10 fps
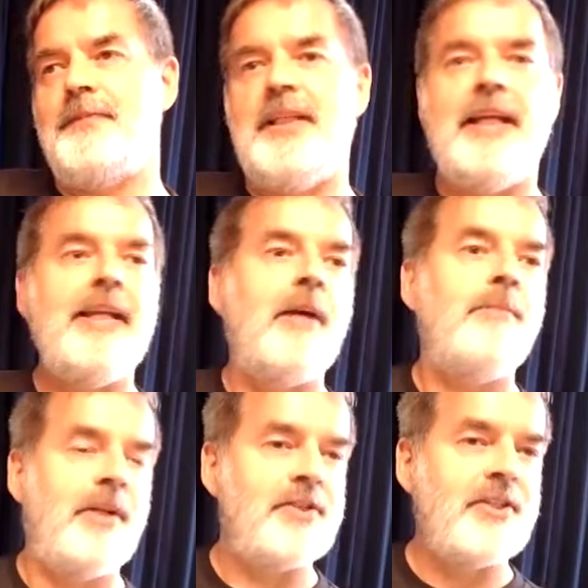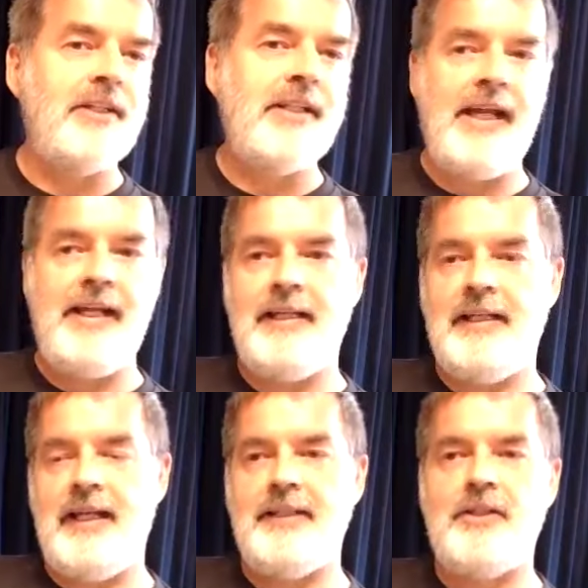getting up on a Sunday
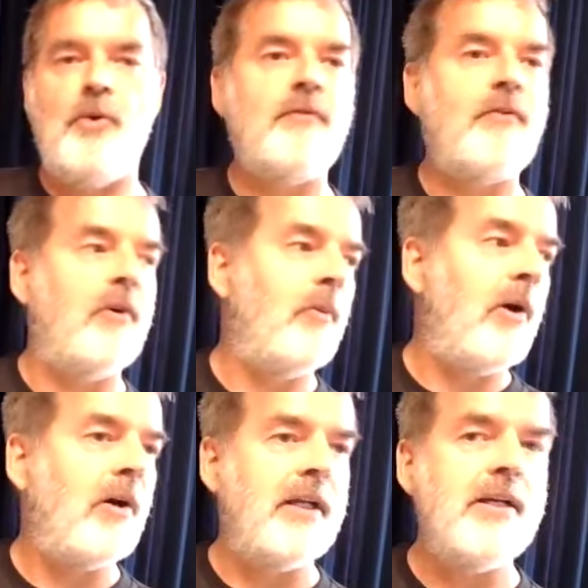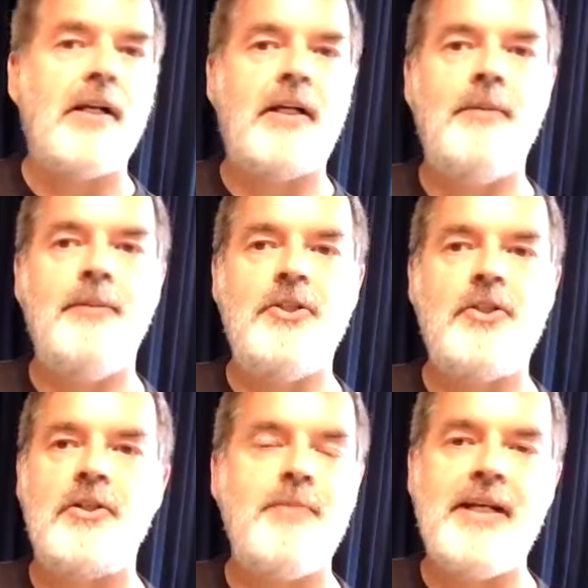and going for a walk and not coming to
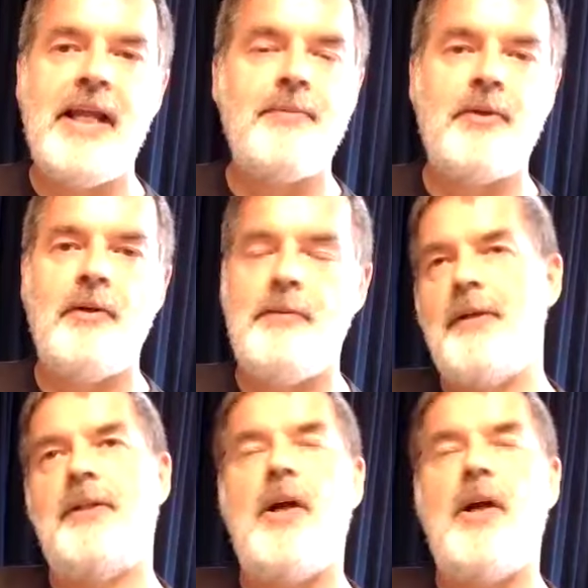church, my neighbor,